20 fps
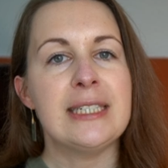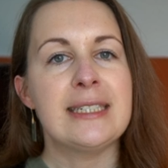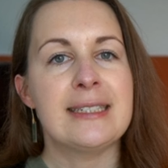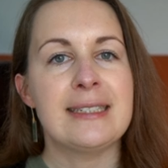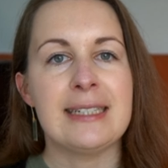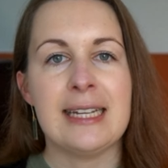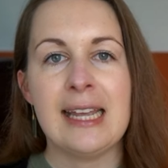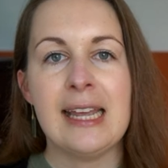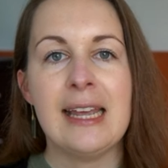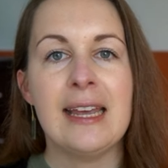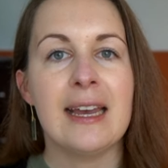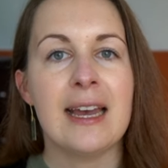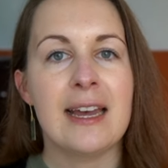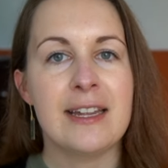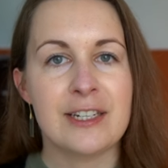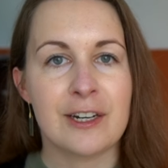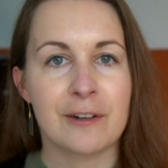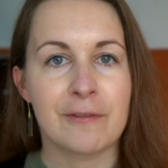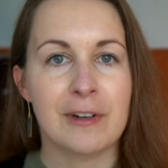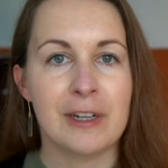seek a
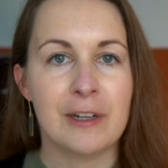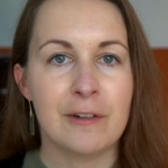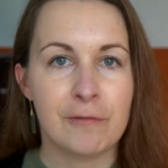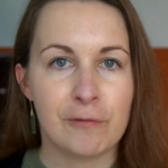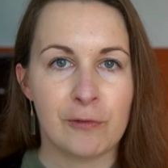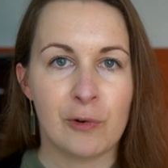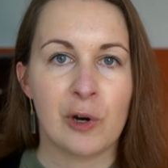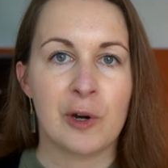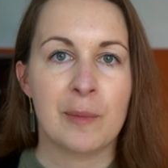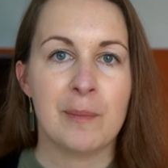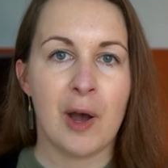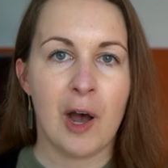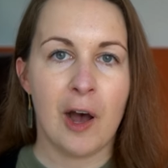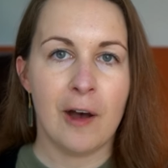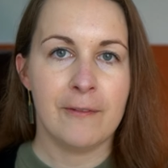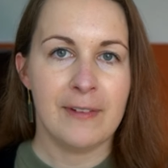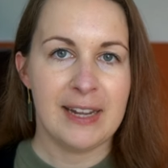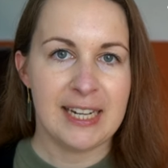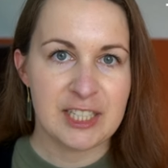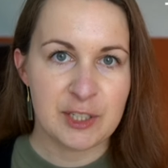different form
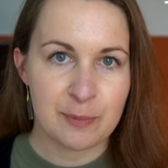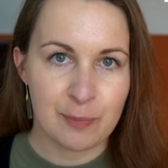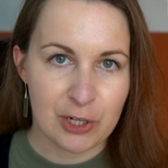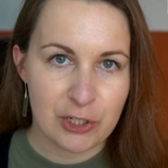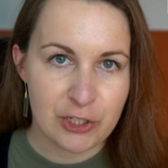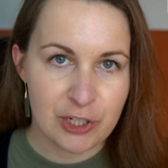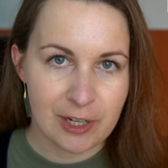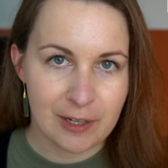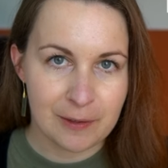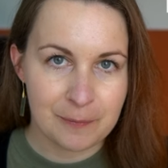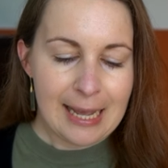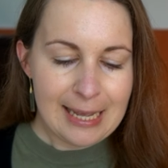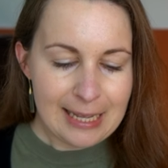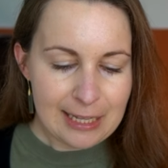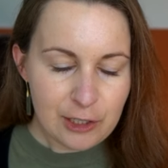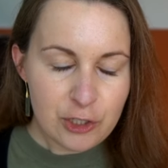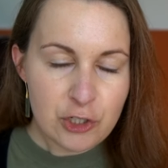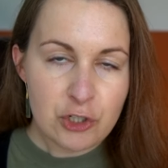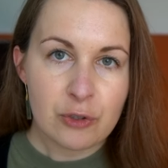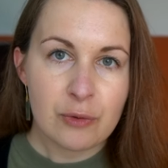of expression.
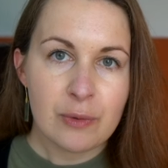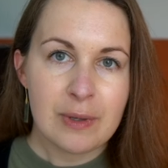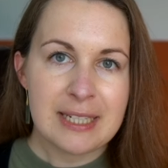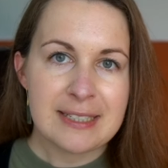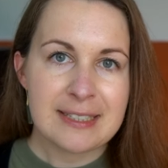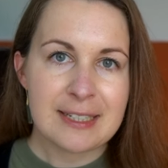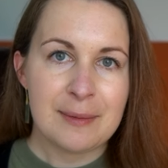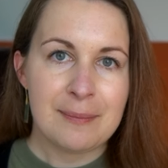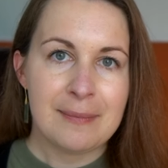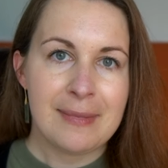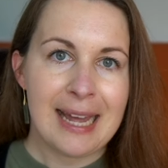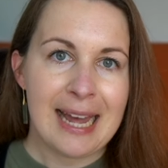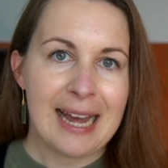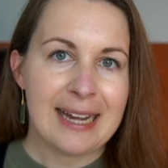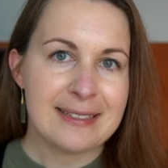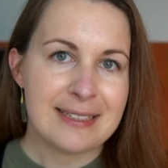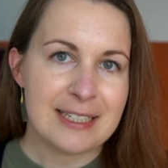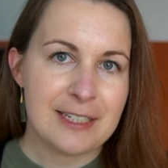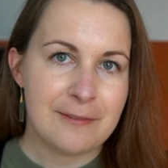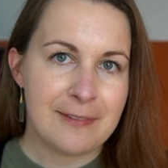Altruism
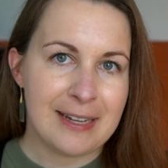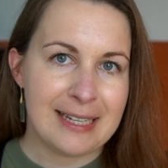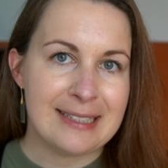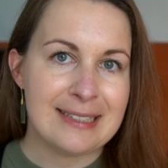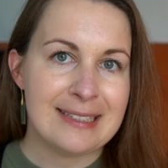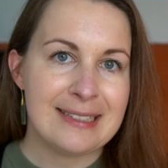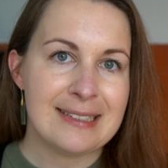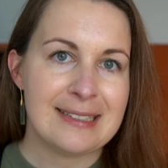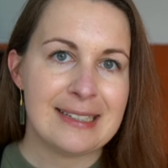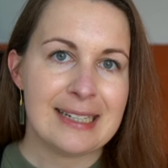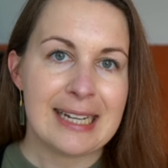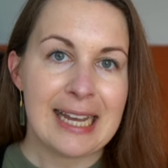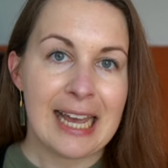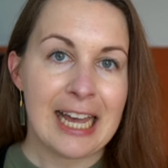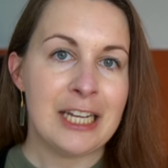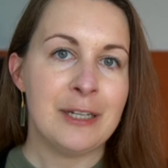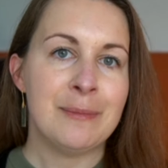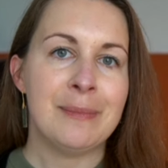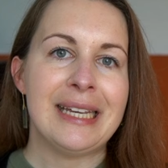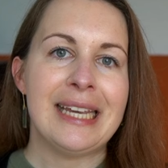as a defense
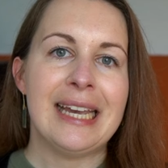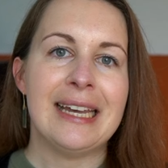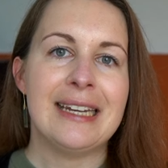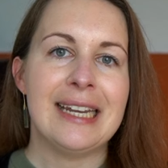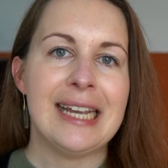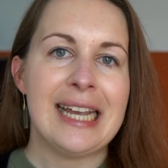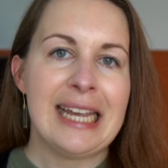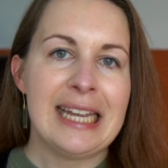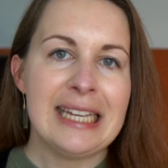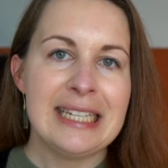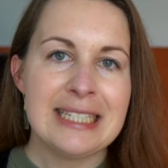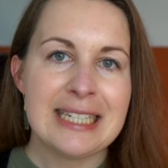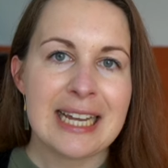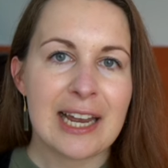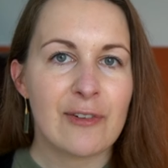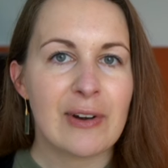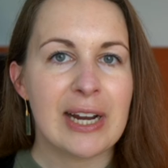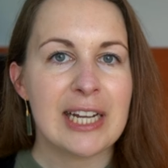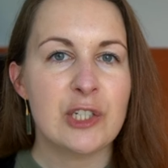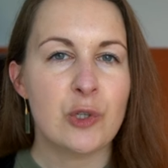can be an
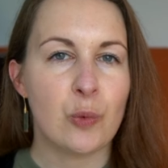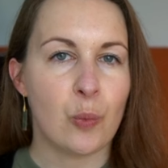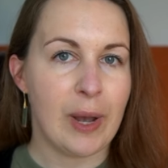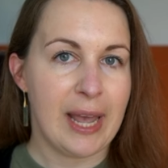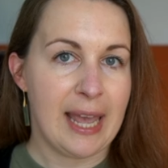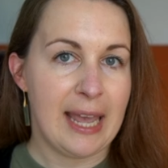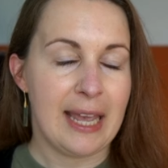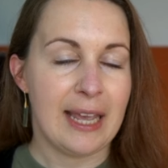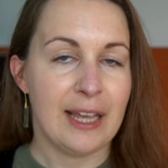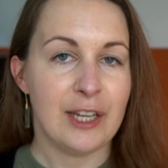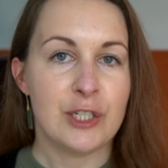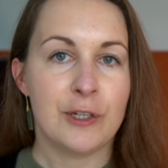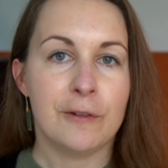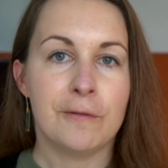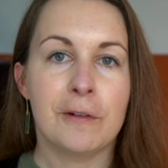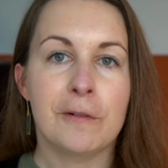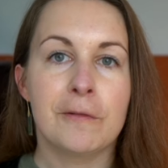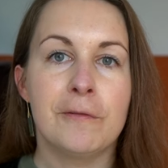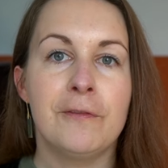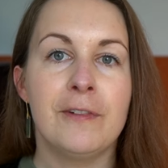indirect way to
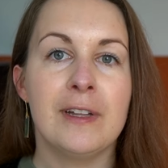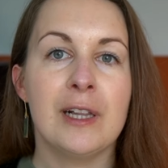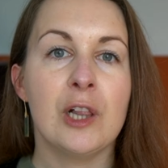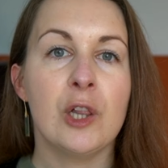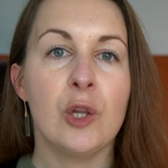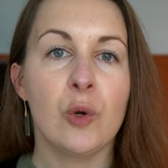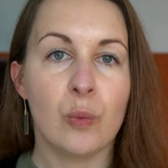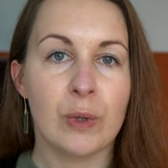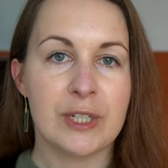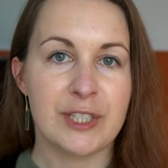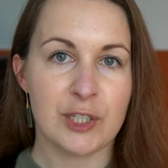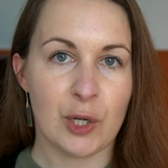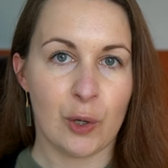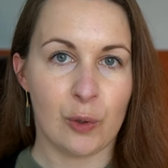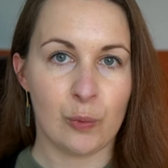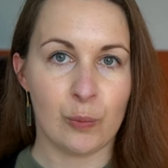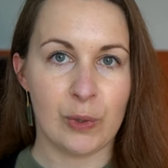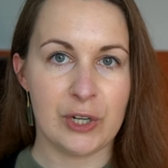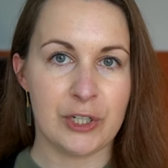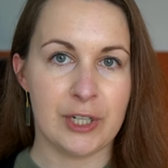fulfill one's
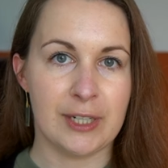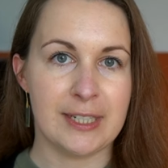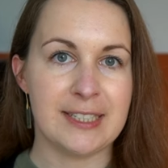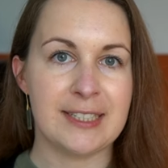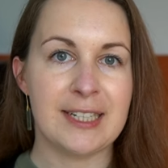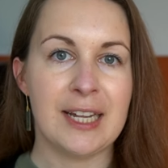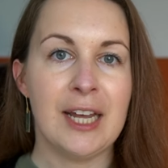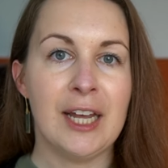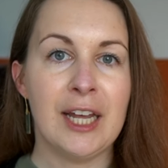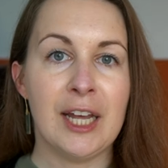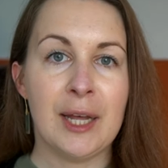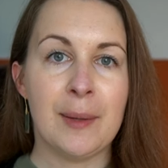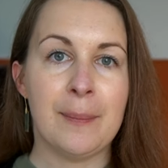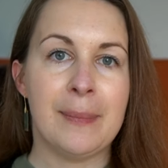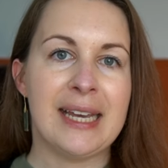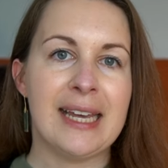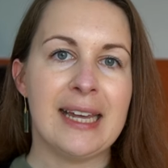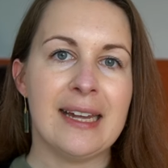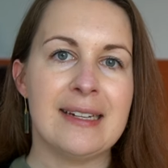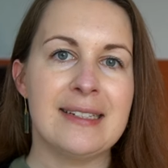own wishes
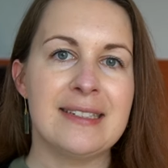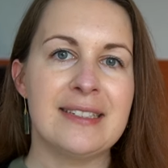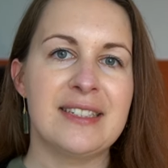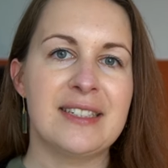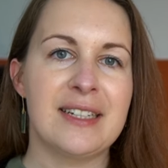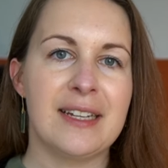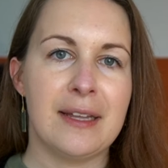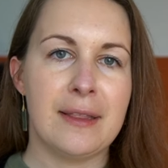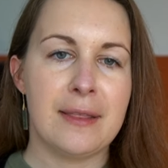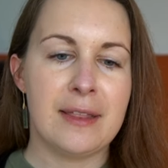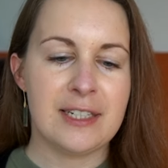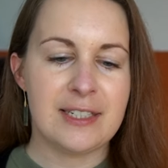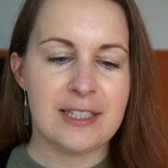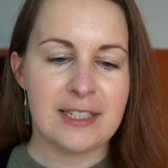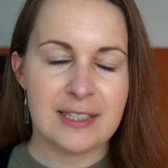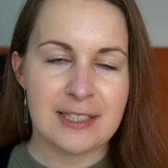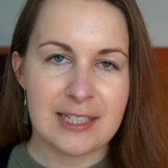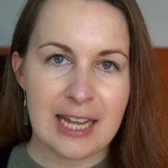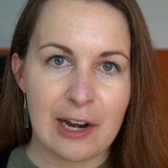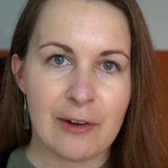because the
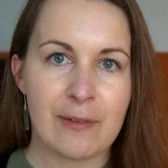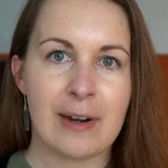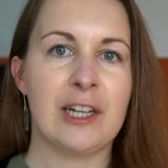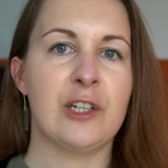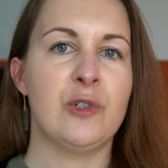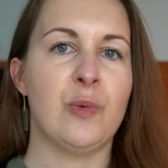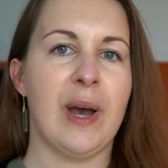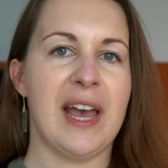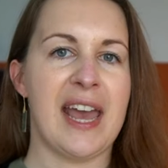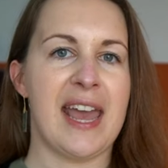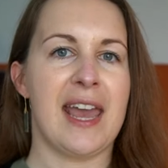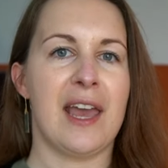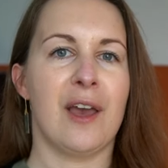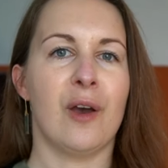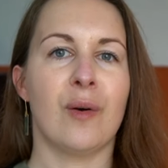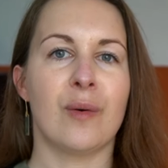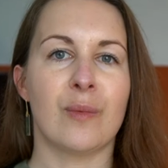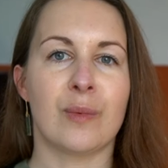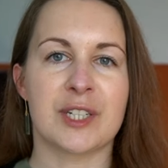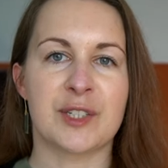direct way
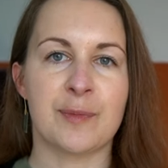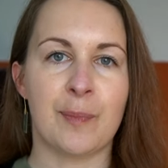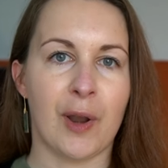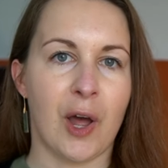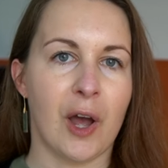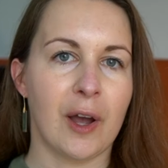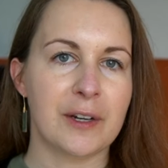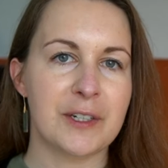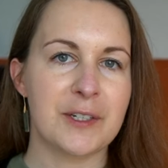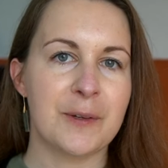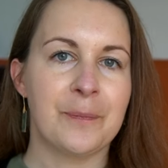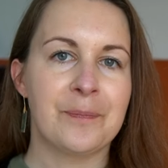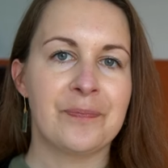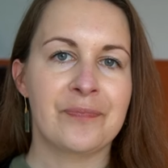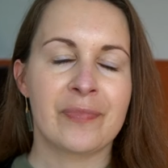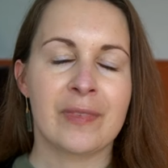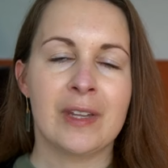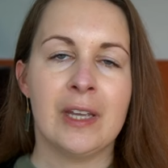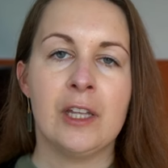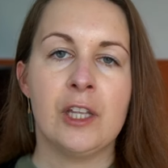was blocked.
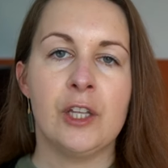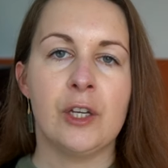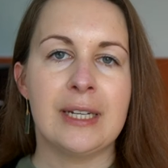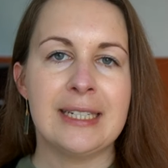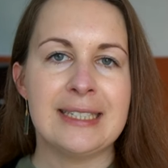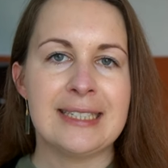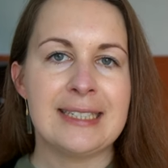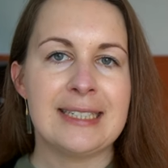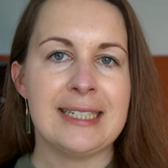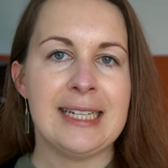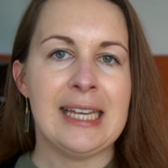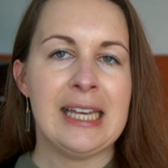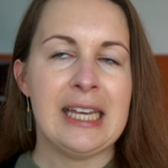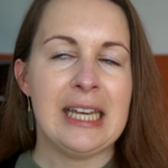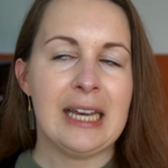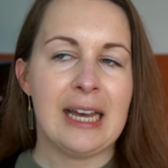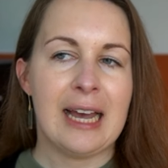You can see